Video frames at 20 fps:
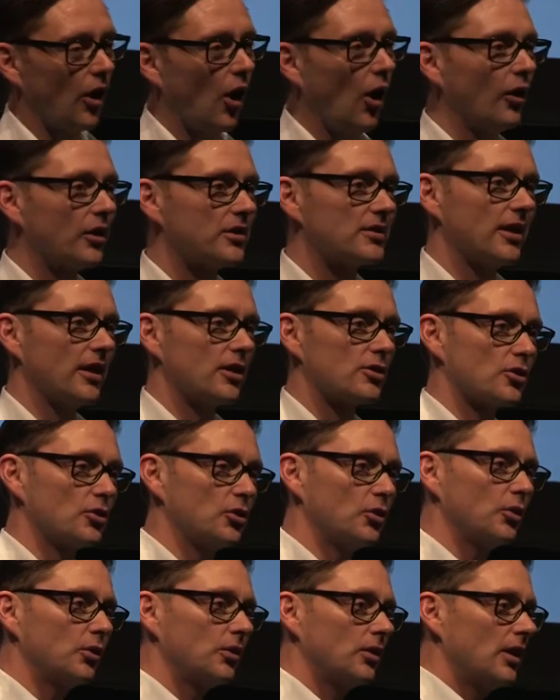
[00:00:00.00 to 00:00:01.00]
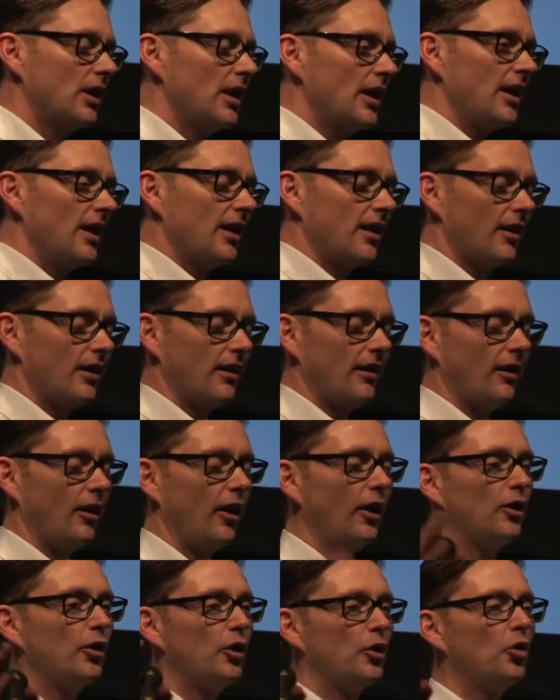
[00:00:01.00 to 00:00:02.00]
Architect School.
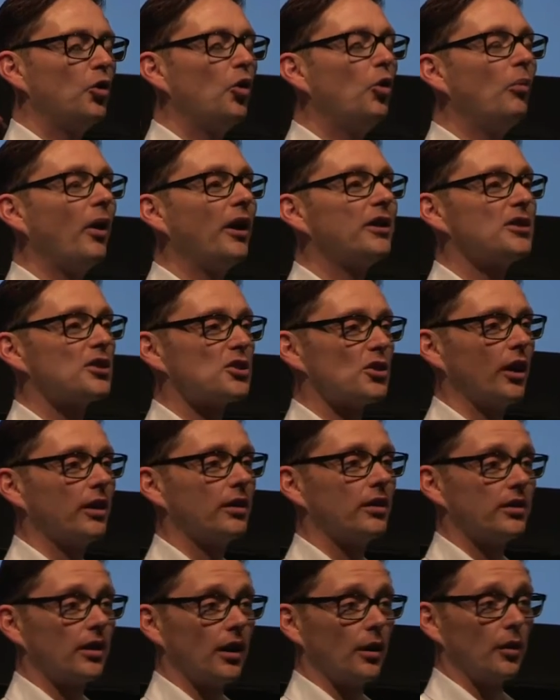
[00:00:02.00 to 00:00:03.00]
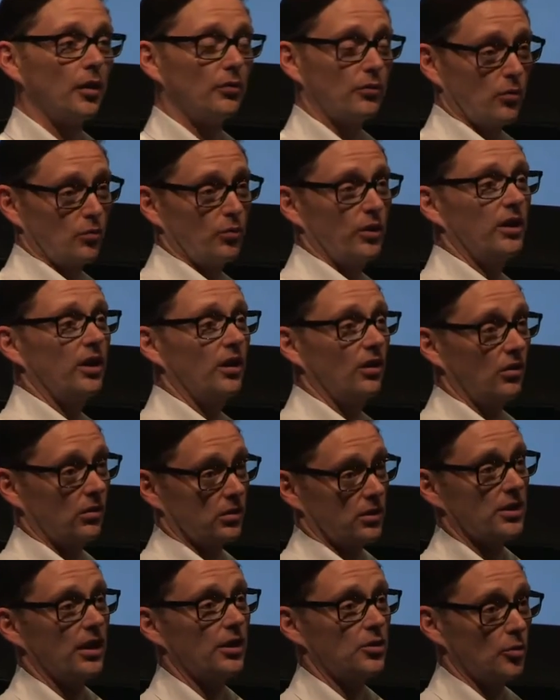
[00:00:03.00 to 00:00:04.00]
I learn all my design theory from reading
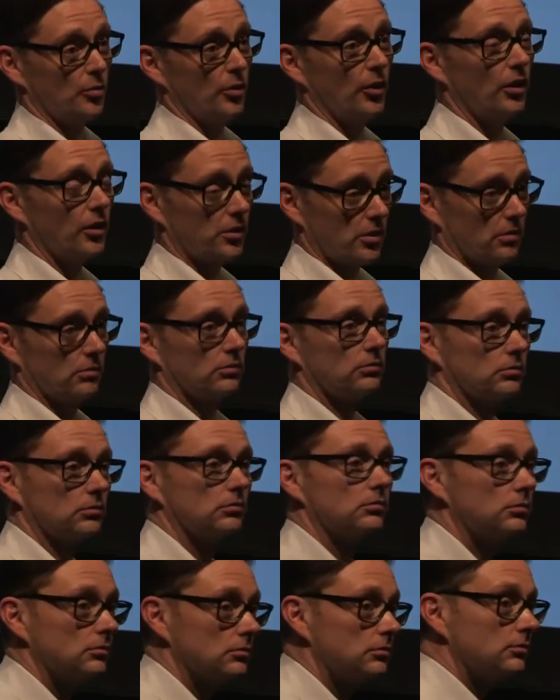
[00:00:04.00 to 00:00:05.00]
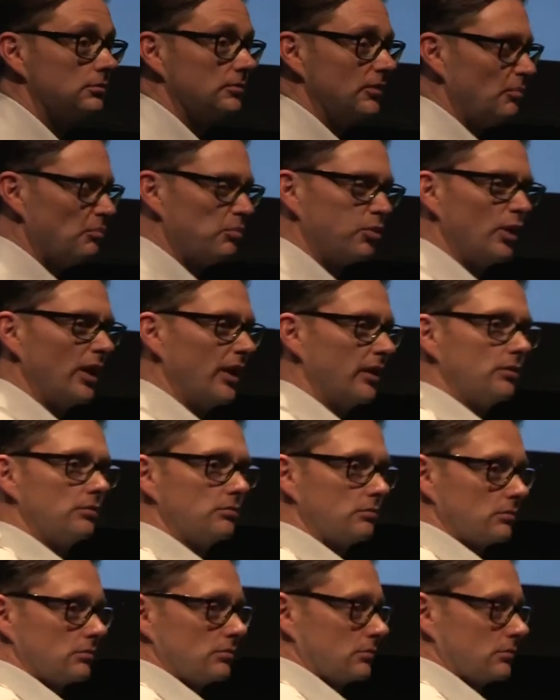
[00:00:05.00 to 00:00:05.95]
architecture books. Brilliant.